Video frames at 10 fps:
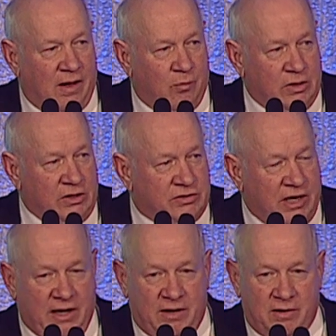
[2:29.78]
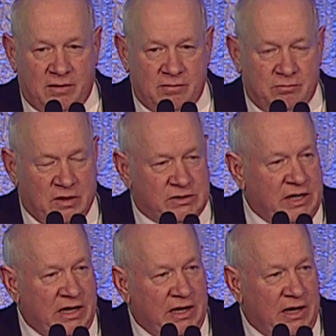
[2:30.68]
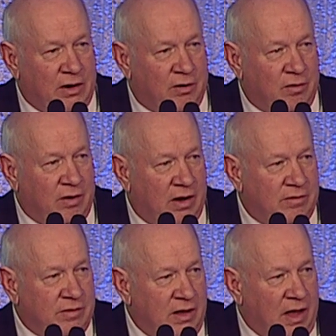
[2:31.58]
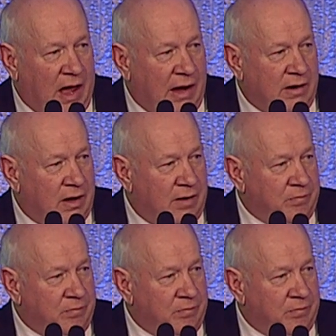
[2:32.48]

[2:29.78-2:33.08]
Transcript: when you see Miss Dee Dee here, I